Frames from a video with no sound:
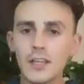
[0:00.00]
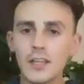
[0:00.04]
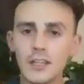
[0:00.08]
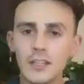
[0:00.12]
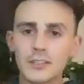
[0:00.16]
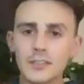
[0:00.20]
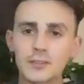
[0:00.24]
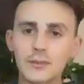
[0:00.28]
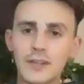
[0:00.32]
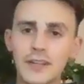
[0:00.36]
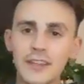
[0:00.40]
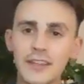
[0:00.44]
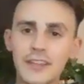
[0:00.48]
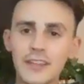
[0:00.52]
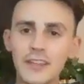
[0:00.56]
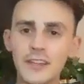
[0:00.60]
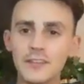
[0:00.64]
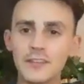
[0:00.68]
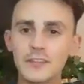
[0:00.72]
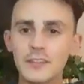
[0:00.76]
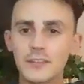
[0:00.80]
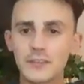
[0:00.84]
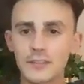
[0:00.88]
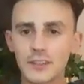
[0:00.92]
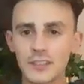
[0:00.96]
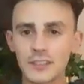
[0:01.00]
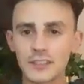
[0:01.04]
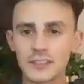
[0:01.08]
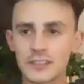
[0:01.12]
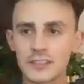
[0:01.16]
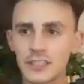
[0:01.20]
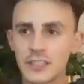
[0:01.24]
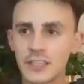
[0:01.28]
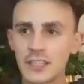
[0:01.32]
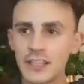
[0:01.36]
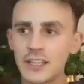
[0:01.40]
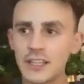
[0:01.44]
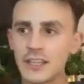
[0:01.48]
So when I think of
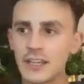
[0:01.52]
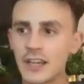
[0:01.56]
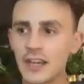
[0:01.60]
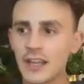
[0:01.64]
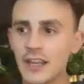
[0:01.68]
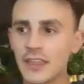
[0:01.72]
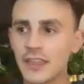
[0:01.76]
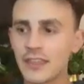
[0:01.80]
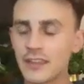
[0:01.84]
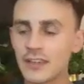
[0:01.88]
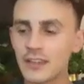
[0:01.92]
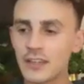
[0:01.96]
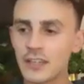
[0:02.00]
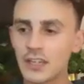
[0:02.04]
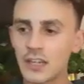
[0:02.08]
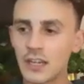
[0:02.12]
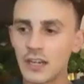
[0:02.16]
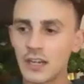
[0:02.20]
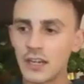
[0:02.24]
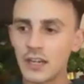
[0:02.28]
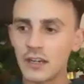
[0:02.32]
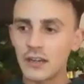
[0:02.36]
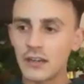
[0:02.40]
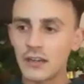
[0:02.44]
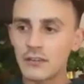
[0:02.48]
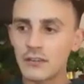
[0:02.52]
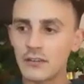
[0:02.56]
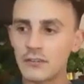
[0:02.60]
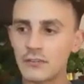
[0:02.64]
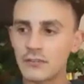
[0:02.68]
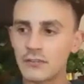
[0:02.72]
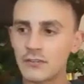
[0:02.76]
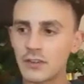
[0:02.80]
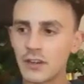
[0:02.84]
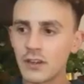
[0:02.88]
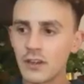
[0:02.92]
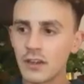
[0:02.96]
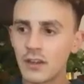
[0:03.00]
diversity, I think of
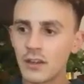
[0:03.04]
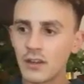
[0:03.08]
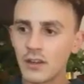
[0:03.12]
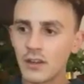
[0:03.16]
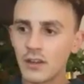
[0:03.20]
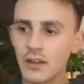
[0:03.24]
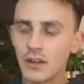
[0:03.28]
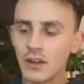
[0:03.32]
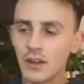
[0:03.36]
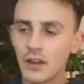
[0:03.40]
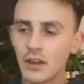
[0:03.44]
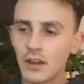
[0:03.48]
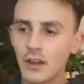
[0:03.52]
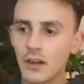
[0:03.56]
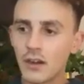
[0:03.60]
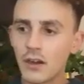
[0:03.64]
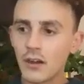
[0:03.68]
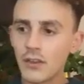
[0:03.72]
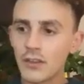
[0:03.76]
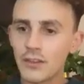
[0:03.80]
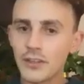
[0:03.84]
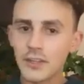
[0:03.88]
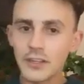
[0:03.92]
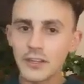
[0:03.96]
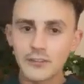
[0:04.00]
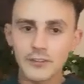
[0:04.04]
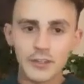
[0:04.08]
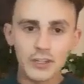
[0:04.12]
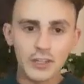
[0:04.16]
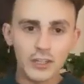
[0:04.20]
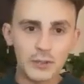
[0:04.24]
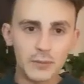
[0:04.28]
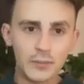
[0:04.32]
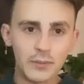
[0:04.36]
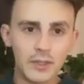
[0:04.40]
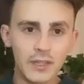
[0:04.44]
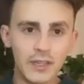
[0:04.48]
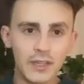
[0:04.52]
all the
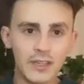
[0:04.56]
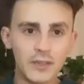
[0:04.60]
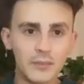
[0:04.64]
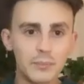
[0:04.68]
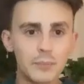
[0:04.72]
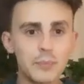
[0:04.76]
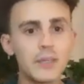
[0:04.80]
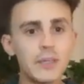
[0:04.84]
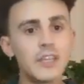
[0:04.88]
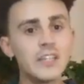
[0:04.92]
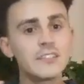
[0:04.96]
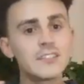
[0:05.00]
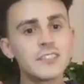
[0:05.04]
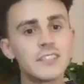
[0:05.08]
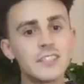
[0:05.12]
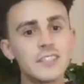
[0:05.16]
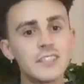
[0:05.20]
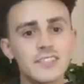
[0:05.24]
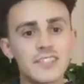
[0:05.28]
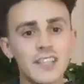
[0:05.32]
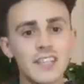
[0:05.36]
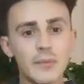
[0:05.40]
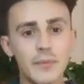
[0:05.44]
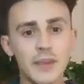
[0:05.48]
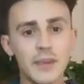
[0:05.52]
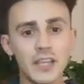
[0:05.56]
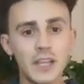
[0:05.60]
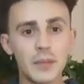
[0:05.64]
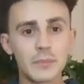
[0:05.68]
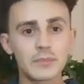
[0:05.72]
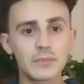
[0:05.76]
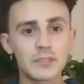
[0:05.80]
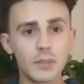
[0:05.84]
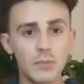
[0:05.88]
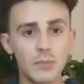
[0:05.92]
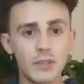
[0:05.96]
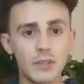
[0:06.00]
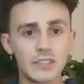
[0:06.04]
different like pieces that make up
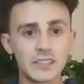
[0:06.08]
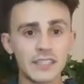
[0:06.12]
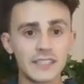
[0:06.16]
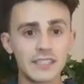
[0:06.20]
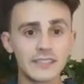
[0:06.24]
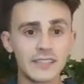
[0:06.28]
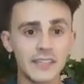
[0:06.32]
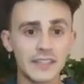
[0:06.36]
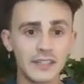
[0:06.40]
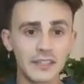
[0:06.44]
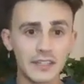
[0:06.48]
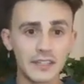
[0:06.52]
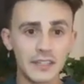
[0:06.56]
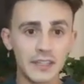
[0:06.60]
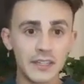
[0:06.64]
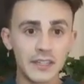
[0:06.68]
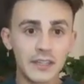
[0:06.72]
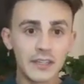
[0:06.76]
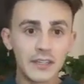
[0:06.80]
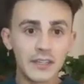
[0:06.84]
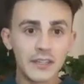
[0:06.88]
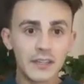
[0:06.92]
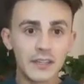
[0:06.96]
someone's identity.